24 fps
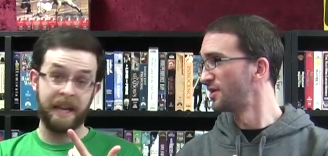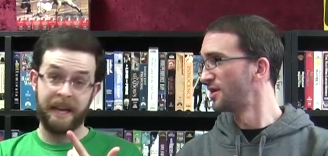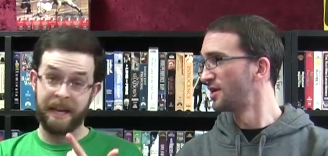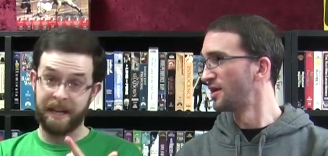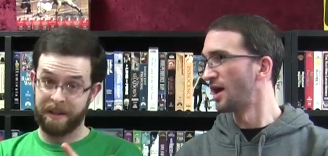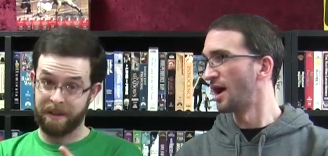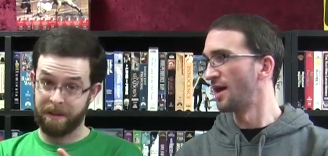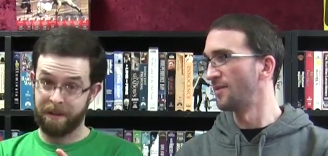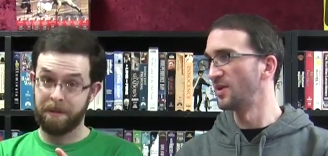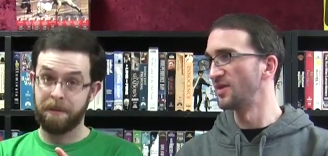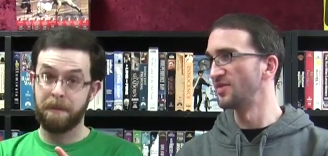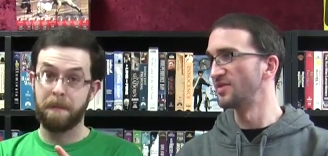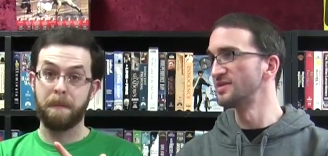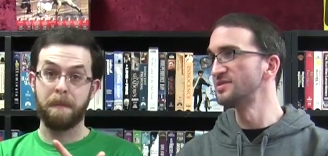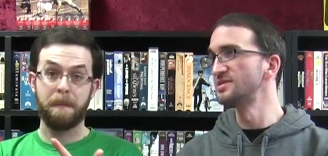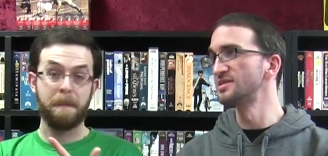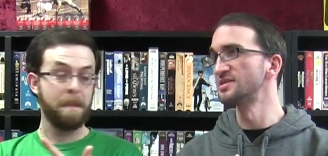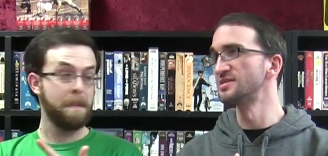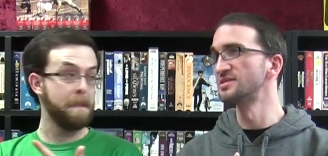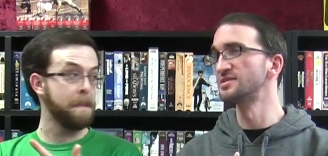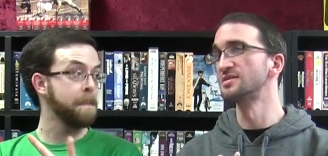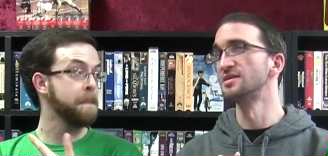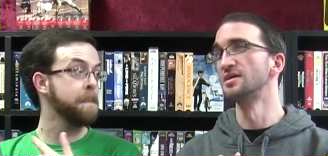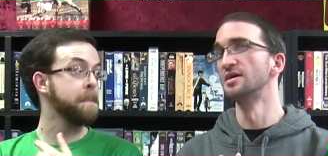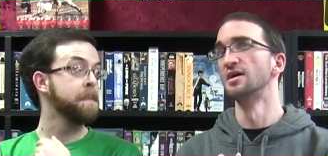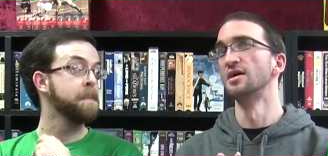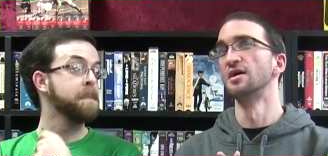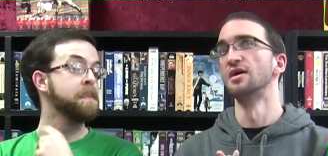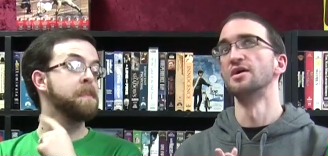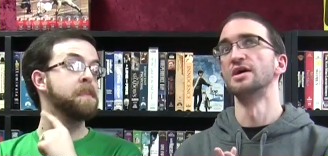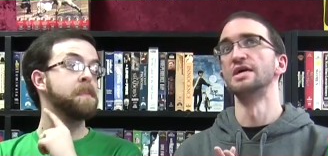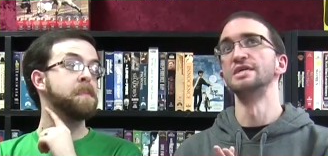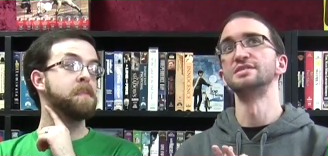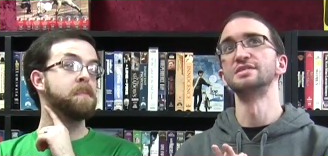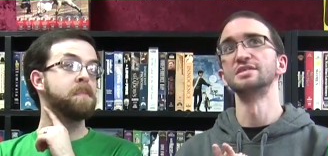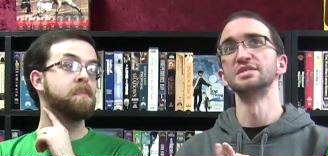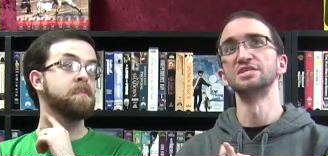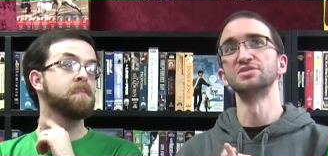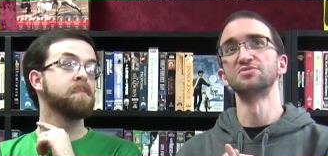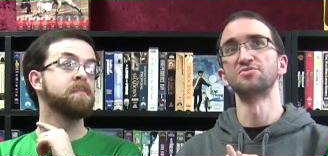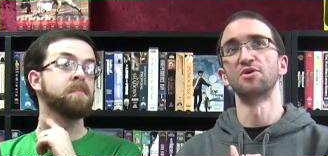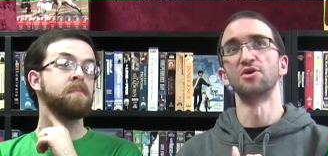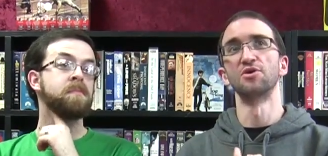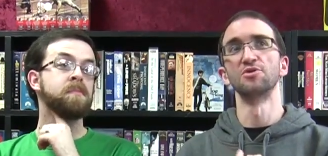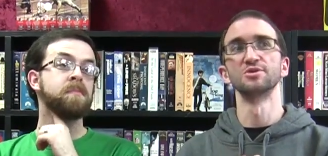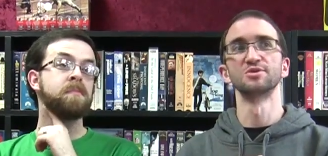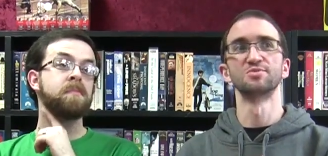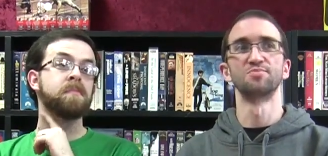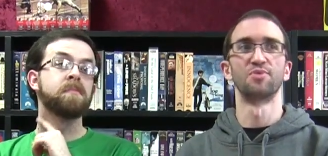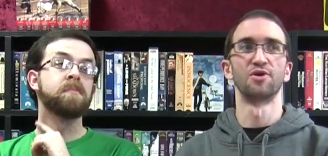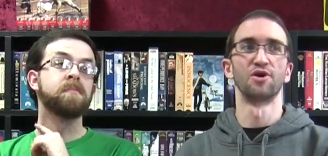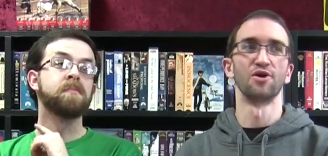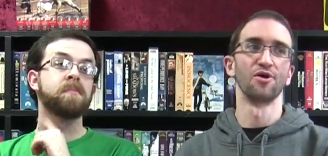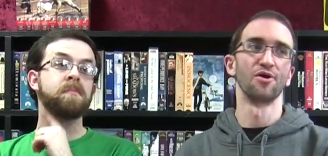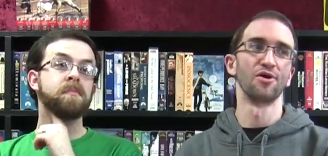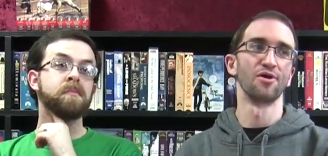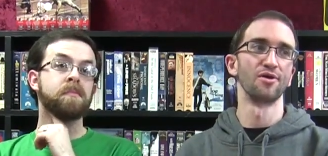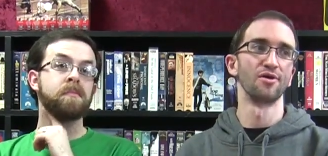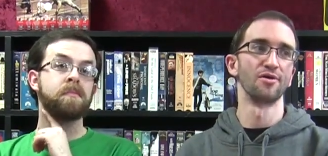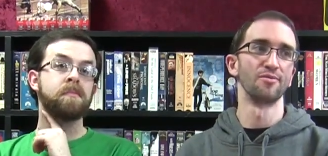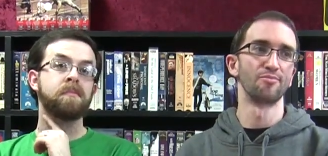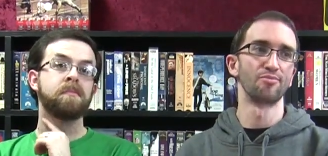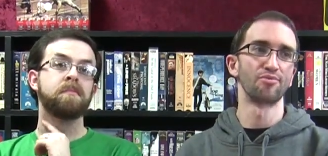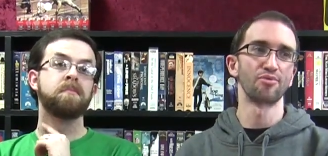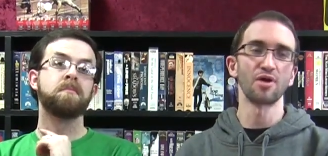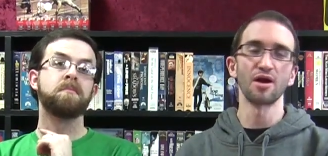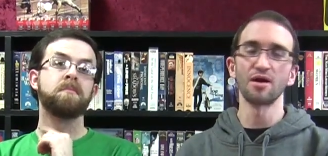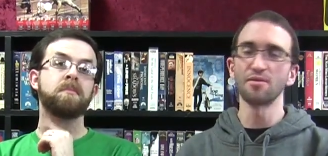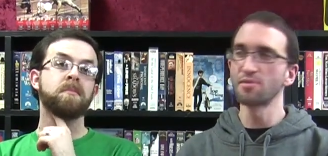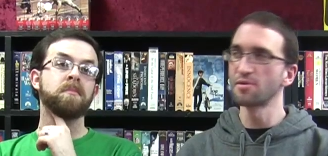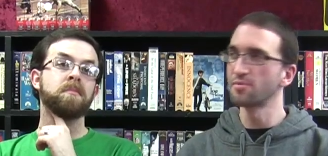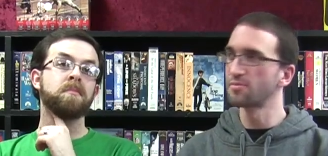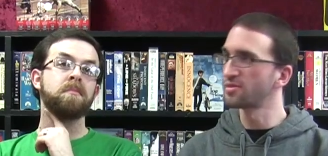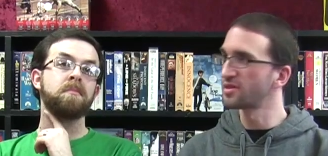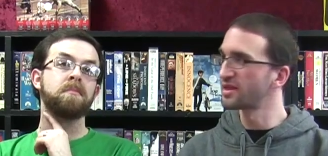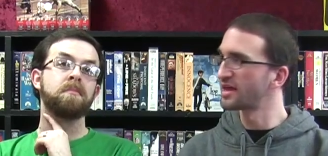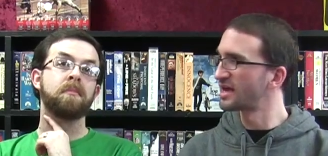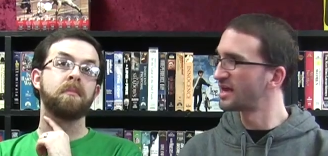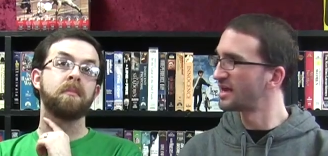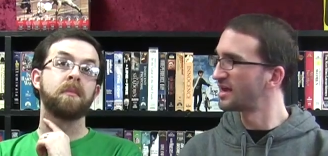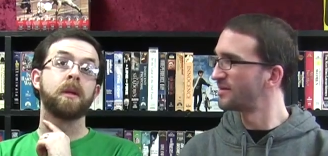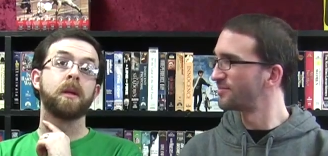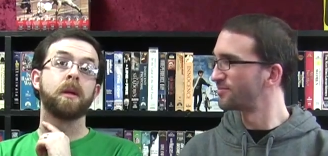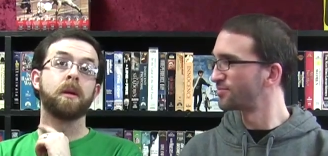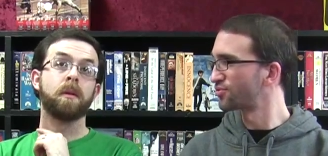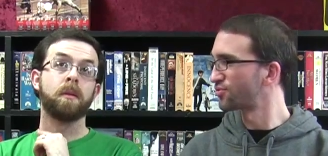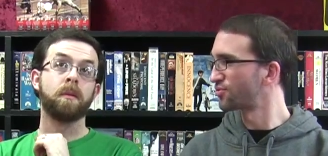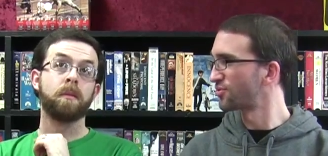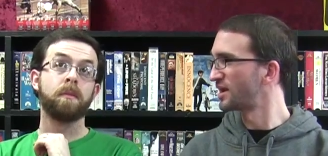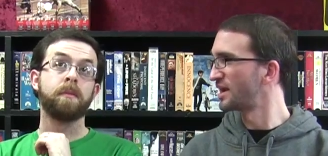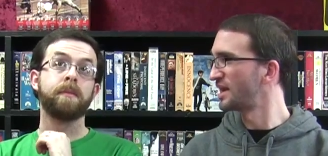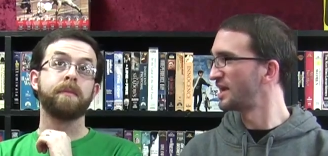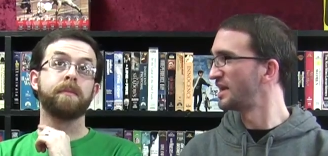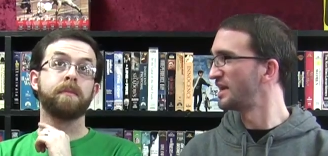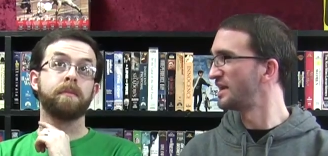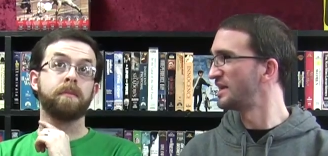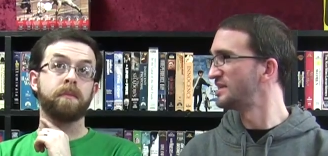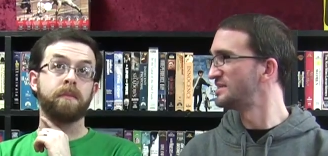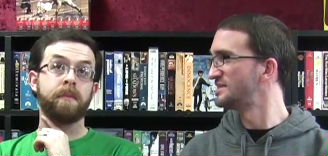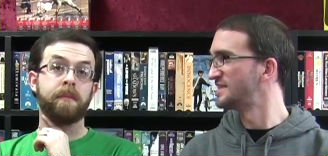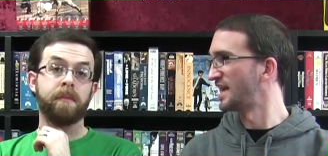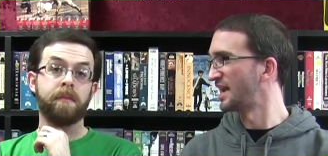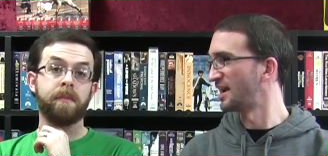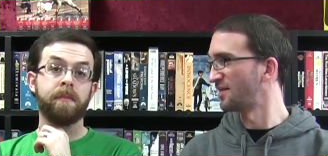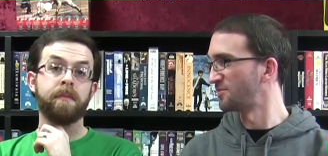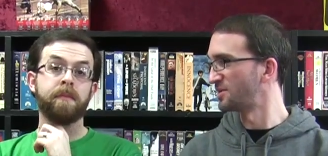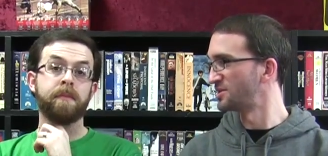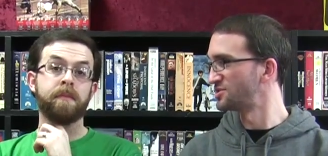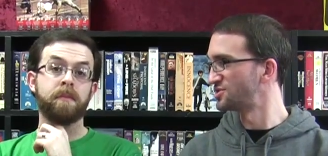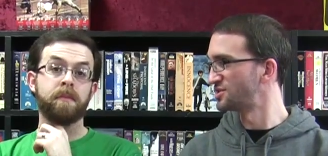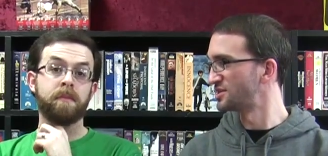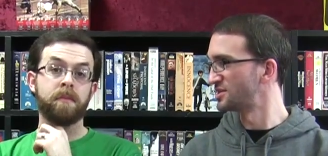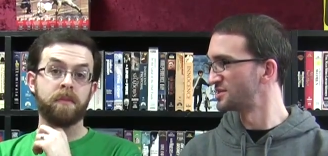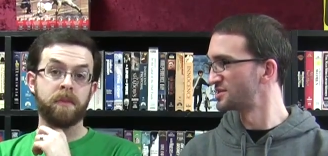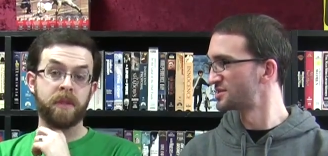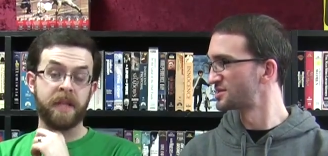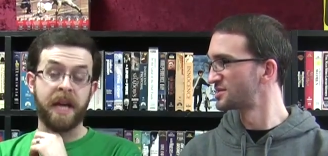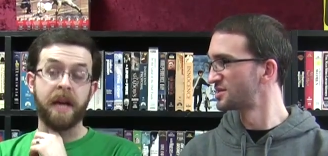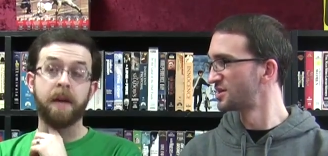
Speaker 1: Yeah, I mean, this is this is Rose Byrne, probably pre-damages.